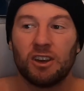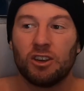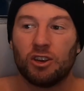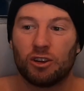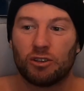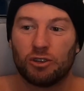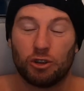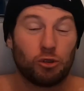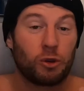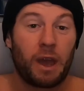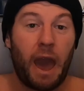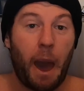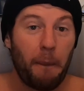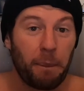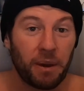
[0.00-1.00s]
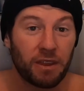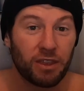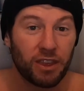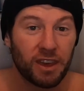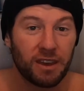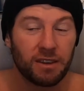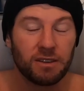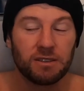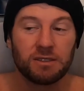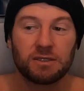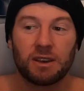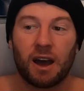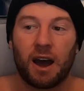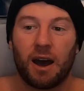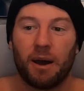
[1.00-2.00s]
You're doing epic things.
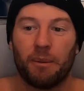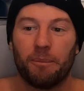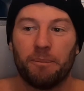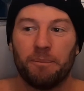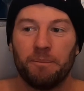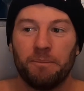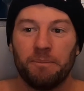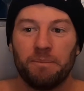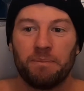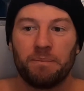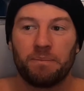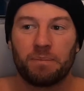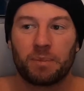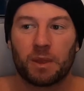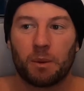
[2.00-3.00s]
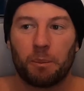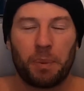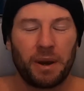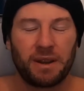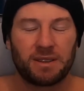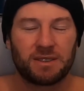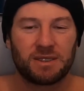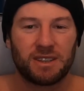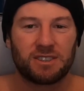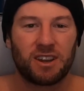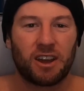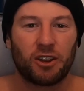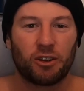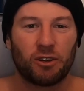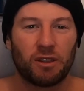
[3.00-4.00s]
But it's
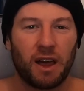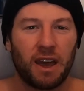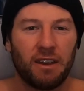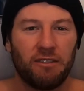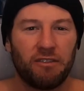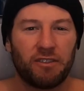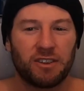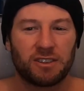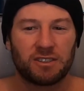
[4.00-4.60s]
not your life.